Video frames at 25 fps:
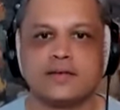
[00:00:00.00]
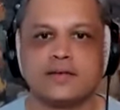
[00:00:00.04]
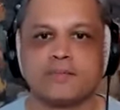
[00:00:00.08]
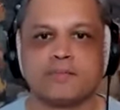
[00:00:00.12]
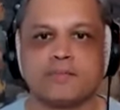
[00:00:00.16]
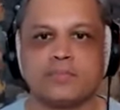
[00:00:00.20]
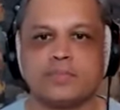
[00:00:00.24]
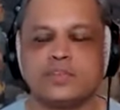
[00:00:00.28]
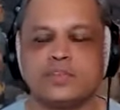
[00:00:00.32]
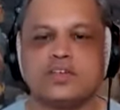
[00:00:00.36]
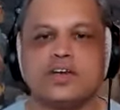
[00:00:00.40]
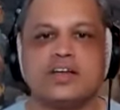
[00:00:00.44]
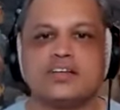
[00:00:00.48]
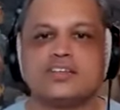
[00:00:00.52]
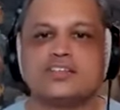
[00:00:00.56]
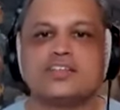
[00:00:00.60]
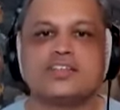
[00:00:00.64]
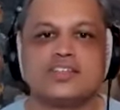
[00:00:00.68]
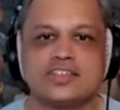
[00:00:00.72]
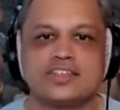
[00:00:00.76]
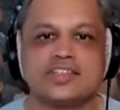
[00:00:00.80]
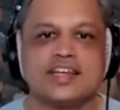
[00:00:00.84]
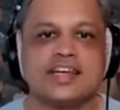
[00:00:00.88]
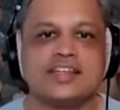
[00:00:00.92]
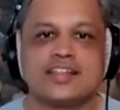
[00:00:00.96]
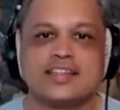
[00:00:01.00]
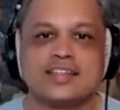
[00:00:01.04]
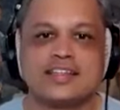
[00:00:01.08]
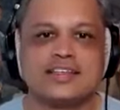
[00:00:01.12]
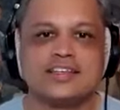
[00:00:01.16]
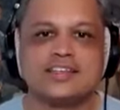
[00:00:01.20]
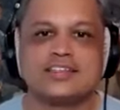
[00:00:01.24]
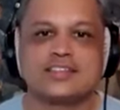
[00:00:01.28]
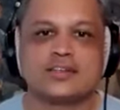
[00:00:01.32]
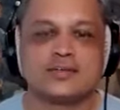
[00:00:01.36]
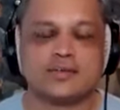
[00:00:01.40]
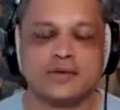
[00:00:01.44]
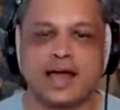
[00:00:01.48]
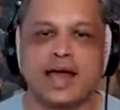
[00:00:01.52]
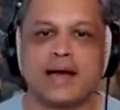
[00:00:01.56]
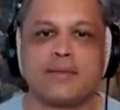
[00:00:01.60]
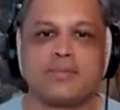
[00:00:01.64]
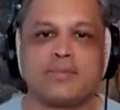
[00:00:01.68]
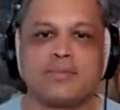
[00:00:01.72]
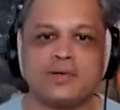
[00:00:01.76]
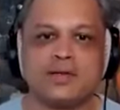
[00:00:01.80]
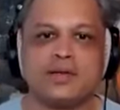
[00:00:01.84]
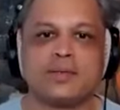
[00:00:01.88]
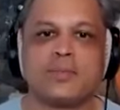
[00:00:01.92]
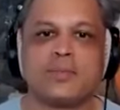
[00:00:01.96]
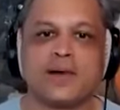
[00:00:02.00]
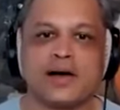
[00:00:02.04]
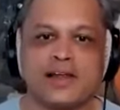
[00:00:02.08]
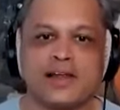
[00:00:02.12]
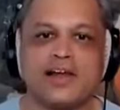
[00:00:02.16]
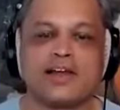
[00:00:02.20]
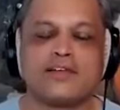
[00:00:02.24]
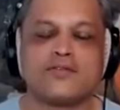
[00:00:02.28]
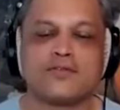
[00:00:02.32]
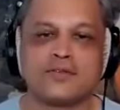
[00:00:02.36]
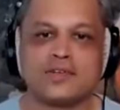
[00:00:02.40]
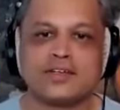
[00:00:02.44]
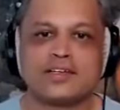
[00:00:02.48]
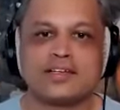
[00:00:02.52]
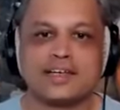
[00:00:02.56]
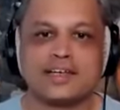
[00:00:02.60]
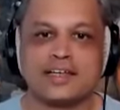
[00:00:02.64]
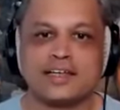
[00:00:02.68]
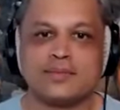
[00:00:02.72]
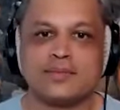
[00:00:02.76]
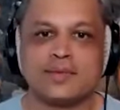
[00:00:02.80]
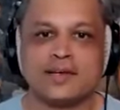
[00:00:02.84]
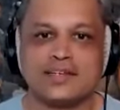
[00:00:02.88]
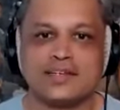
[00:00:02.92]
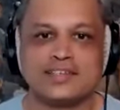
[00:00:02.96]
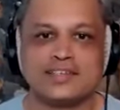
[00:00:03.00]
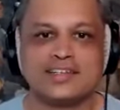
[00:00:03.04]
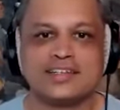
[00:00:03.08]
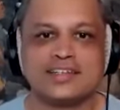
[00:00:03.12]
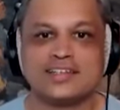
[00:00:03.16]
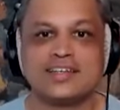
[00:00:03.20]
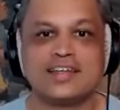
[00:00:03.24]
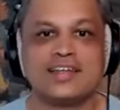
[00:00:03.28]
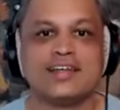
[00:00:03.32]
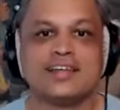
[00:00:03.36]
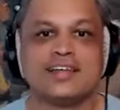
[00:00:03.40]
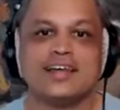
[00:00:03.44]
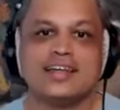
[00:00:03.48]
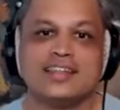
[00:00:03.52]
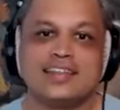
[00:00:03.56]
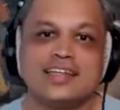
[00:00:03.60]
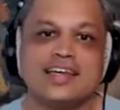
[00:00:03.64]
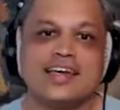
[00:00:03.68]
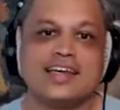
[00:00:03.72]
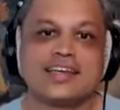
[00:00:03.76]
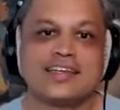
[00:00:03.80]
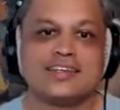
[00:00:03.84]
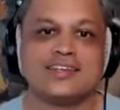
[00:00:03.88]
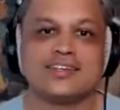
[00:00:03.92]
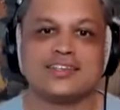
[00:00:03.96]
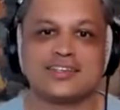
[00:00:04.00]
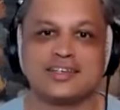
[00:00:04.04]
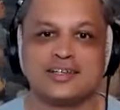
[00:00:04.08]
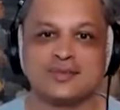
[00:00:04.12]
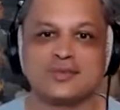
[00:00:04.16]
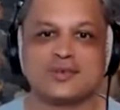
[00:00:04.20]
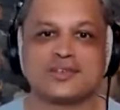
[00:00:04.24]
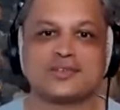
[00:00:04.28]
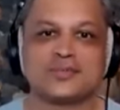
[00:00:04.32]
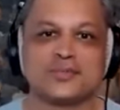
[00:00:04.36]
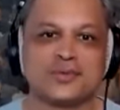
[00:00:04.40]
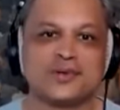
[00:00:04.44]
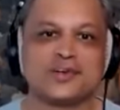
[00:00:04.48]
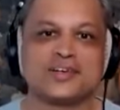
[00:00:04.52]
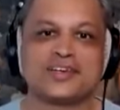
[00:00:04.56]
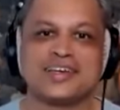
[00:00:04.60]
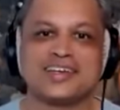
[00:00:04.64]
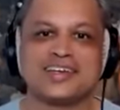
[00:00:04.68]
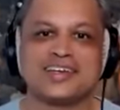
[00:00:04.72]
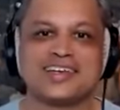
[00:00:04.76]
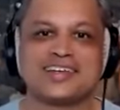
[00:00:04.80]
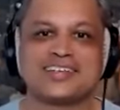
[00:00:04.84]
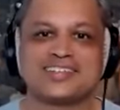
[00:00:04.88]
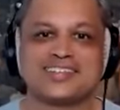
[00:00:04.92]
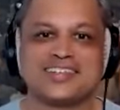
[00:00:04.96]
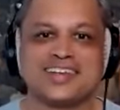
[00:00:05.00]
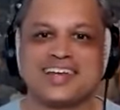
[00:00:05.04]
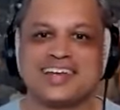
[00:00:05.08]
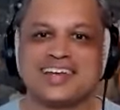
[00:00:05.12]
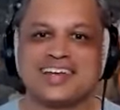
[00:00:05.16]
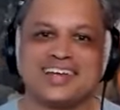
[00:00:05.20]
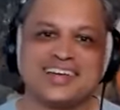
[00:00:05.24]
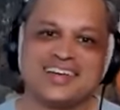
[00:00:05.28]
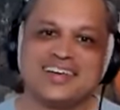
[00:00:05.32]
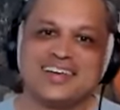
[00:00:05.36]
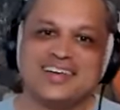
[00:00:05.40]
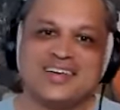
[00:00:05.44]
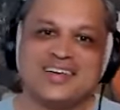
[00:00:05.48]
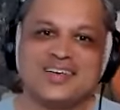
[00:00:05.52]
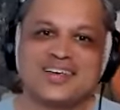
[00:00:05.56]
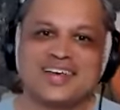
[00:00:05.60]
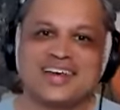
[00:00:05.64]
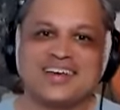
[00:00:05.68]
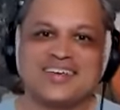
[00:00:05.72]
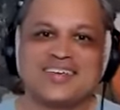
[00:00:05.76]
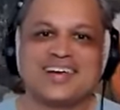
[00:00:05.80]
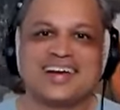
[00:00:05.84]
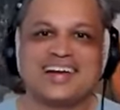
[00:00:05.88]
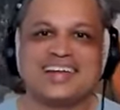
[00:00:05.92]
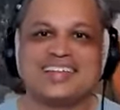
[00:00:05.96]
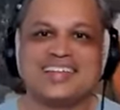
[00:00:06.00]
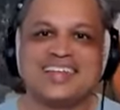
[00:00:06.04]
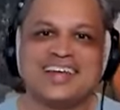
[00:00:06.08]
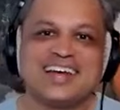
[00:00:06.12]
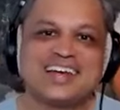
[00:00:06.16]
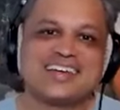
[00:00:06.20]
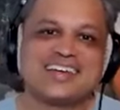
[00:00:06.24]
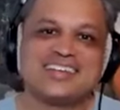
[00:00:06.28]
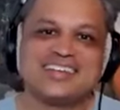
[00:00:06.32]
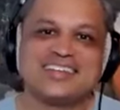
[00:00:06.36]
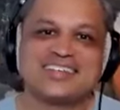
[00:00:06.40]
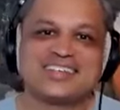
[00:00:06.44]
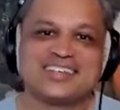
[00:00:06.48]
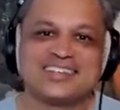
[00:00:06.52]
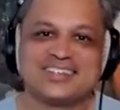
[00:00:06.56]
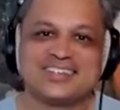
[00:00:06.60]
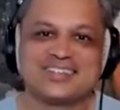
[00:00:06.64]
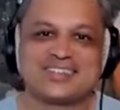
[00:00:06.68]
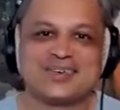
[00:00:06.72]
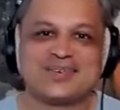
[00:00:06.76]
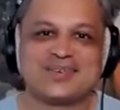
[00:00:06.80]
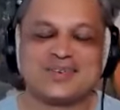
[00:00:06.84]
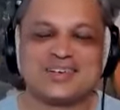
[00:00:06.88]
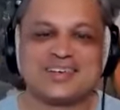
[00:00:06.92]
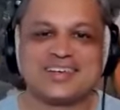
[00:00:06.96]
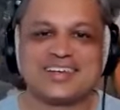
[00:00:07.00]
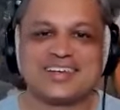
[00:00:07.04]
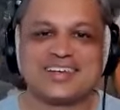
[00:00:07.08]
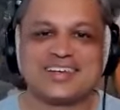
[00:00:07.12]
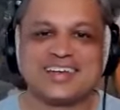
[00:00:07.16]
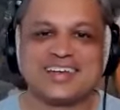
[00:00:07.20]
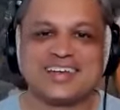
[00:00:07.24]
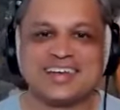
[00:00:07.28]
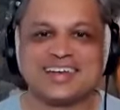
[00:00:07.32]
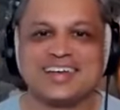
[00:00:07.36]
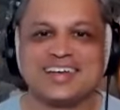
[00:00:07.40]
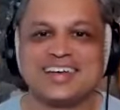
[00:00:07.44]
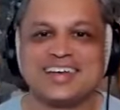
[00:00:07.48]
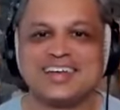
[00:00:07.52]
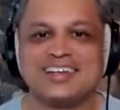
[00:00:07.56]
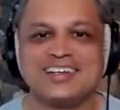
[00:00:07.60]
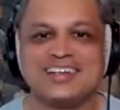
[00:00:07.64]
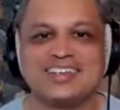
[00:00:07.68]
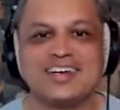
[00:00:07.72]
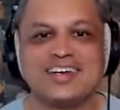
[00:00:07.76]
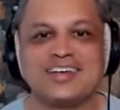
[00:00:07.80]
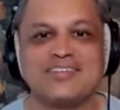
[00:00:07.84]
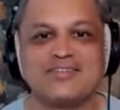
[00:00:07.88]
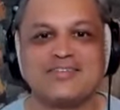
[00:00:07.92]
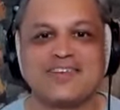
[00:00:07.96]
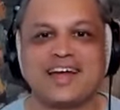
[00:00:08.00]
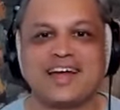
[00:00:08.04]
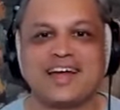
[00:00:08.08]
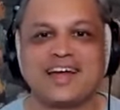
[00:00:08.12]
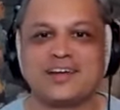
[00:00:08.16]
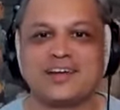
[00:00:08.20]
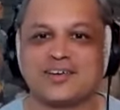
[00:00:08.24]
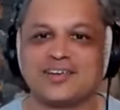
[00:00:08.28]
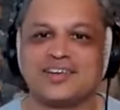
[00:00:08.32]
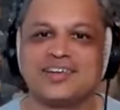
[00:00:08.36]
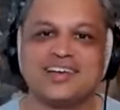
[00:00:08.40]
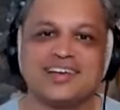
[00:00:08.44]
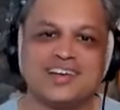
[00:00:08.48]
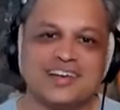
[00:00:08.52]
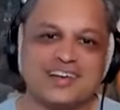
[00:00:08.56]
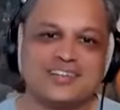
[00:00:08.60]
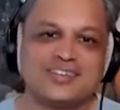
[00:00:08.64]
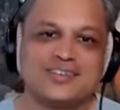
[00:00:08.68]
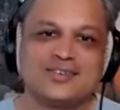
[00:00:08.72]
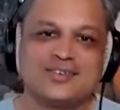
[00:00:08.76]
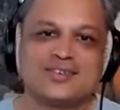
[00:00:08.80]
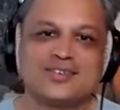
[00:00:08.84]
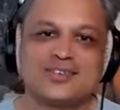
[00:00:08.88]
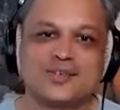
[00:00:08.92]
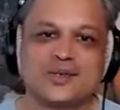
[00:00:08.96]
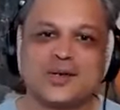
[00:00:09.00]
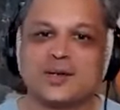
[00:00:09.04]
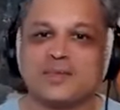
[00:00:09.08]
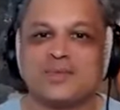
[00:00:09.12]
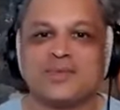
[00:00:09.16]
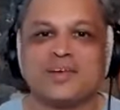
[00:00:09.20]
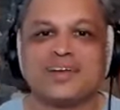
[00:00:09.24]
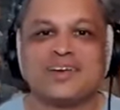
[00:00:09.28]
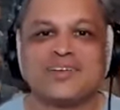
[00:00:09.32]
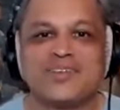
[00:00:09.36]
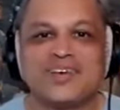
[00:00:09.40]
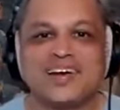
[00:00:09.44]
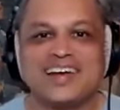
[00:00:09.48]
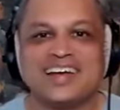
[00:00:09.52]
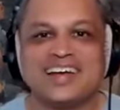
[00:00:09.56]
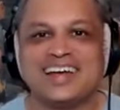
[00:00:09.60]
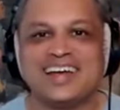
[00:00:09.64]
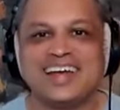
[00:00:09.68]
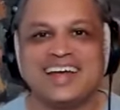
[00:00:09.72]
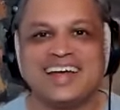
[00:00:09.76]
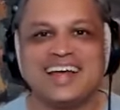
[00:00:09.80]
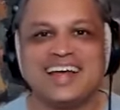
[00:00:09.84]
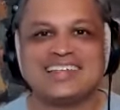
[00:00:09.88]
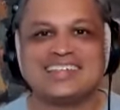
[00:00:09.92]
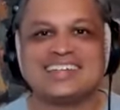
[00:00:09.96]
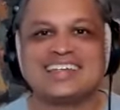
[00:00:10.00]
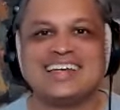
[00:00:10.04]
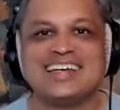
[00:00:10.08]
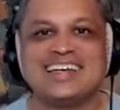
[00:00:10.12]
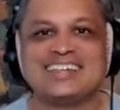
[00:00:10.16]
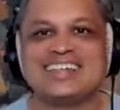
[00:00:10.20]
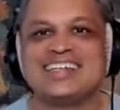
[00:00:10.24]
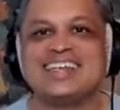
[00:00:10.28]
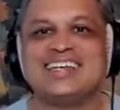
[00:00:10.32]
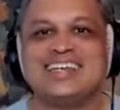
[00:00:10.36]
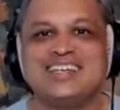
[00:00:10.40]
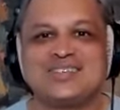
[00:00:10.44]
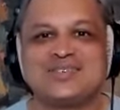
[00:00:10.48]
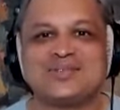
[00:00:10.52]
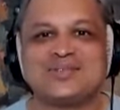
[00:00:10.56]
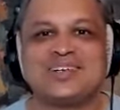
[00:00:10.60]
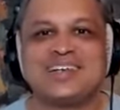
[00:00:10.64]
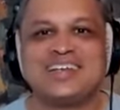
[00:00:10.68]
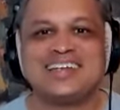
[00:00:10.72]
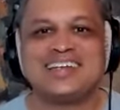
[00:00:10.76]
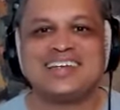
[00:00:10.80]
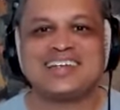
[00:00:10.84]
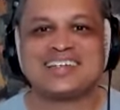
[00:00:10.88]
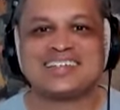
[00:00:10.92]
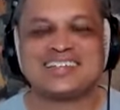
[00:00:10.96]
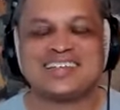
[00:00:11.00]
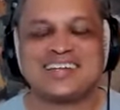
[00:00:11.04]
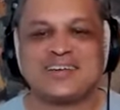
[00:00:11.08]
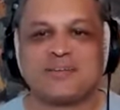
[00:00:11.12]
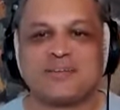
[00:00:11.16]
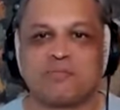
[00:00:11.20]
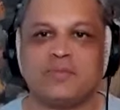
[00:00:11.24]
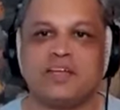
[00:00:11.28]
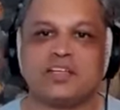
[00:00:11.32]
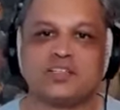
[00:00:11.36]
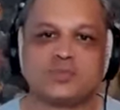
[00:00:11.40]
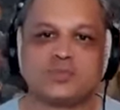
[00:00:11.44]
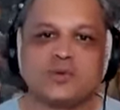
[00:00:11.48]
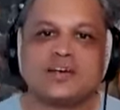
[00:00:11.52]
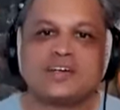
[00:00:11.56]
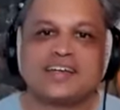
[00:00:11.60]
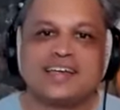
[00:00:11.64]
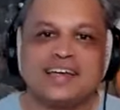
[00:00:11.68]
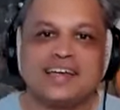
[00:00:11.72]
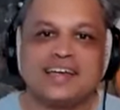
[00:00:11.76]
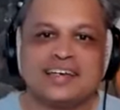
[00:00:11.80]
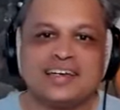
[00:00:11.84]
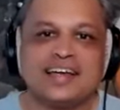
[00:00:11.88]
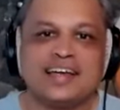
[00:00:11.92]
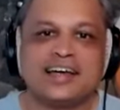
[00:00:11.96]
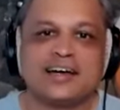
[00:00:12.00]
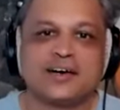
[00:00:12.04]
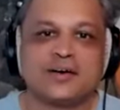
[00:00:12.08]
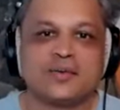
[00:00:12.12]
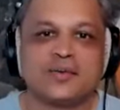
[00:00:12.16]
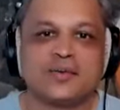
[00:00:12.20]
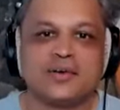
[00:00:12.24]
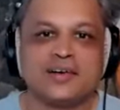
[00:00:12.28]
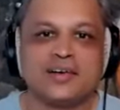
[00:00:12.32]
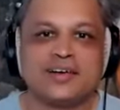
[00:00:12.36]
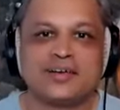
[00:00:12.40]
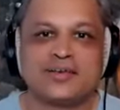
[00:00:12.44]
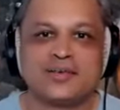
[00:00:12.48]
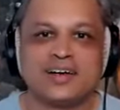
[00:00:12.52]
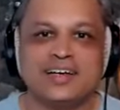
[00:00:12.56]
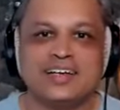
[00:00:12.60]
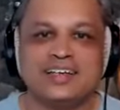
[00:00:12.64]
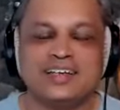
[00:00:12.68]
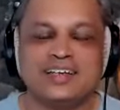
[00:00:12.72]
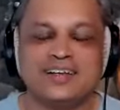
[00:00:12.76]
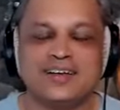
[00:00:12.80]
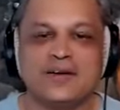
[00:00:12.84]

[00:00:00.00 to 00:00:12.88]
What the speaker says: So that's not to say that things don't happen in my life on a daily basis. Like the air conditioning wasn't working yesterday. Okay, great. The air conditioning is not working. Turn a fan on, do the stream, right? It is what it is. It's working now, right?